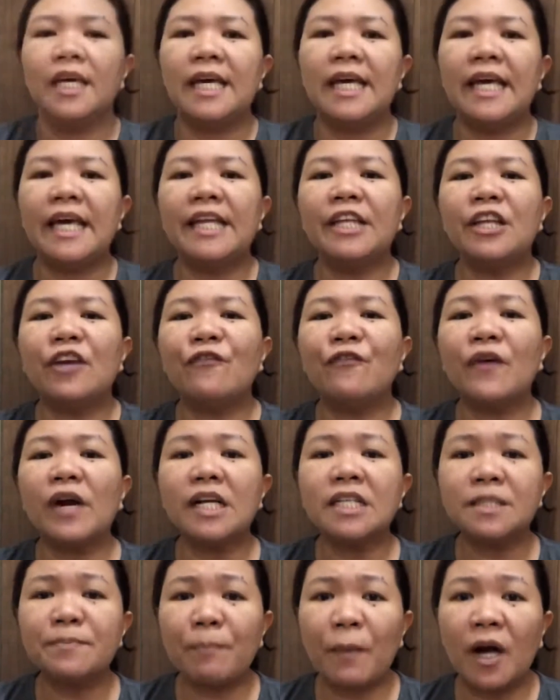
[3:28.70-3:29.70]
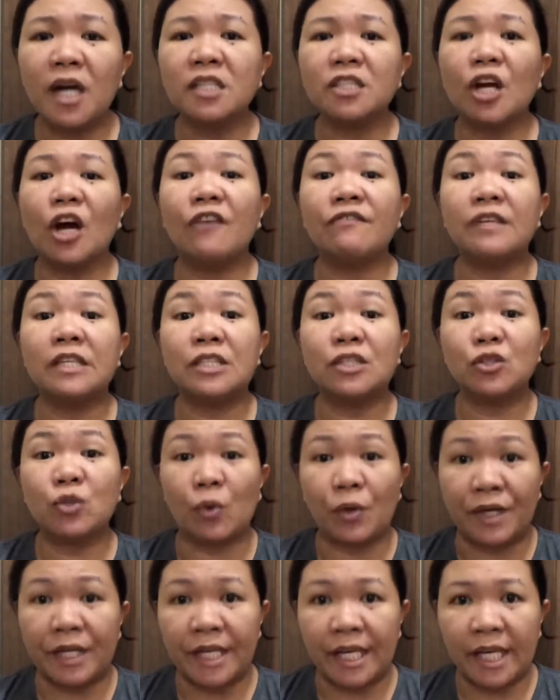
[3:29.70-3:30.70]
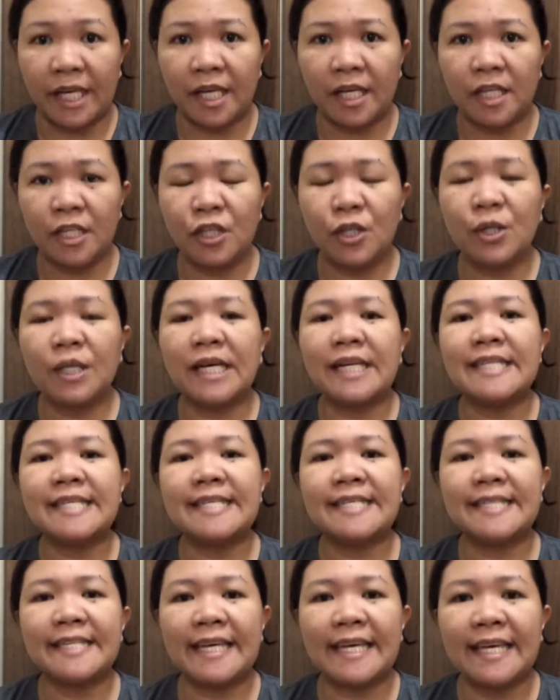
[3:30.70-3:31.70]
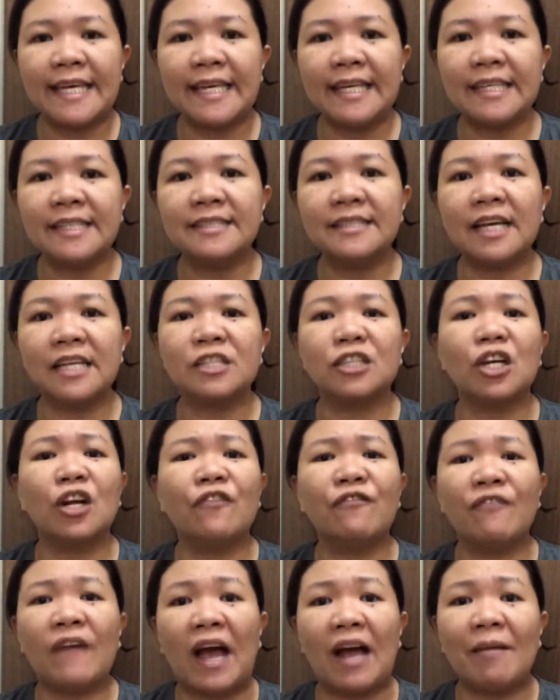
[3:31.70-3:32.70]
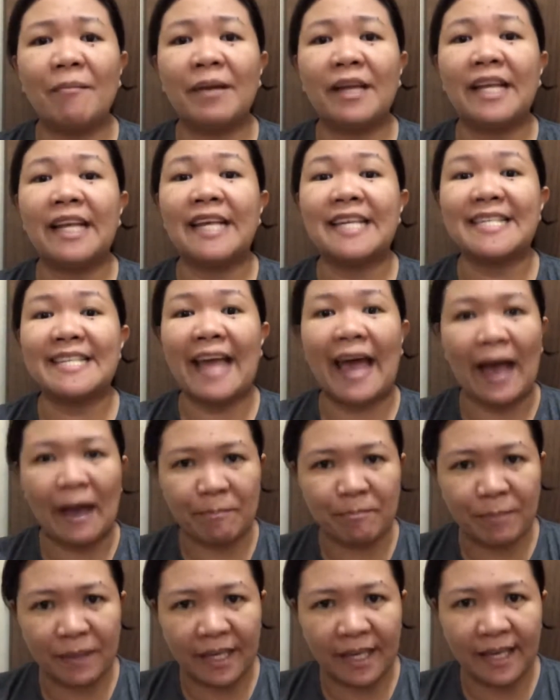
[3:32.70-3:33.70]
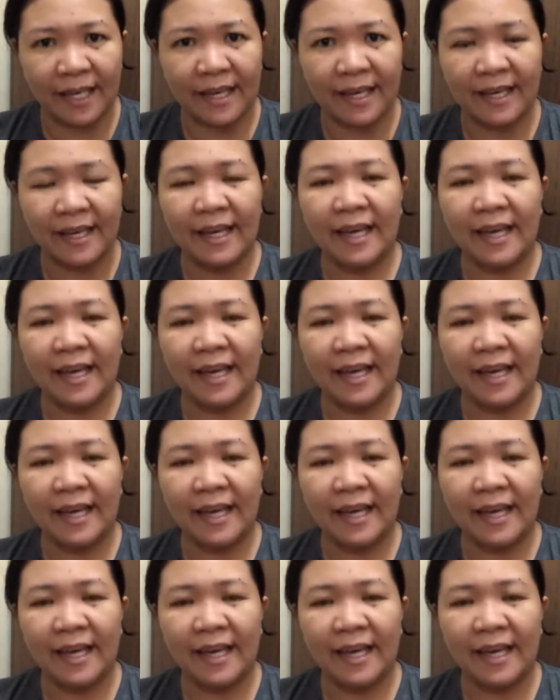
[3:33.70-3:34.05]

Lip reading: In the first part of the story, you can see that their family is happy.